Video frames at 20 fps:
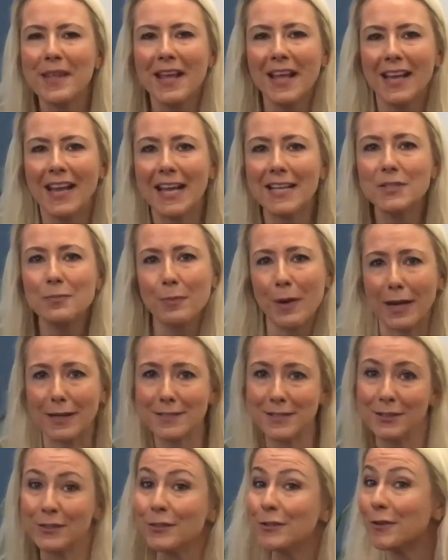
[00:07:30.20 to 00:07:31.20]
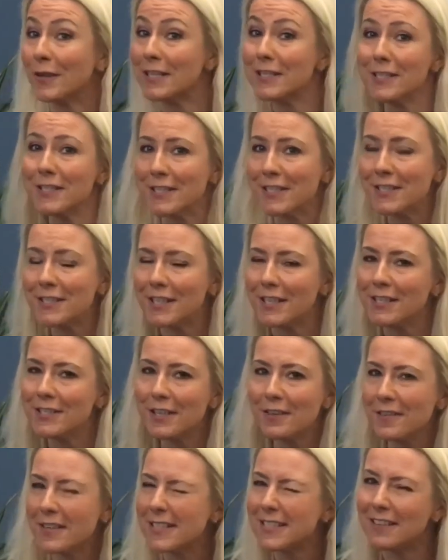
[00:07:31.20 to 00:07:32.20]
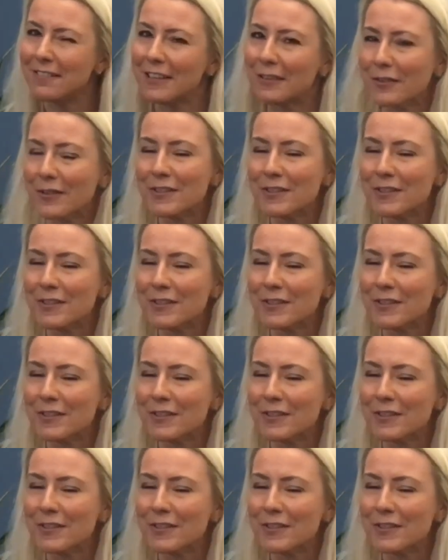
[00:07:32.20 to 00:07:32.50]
less practical questions that you don't necessarily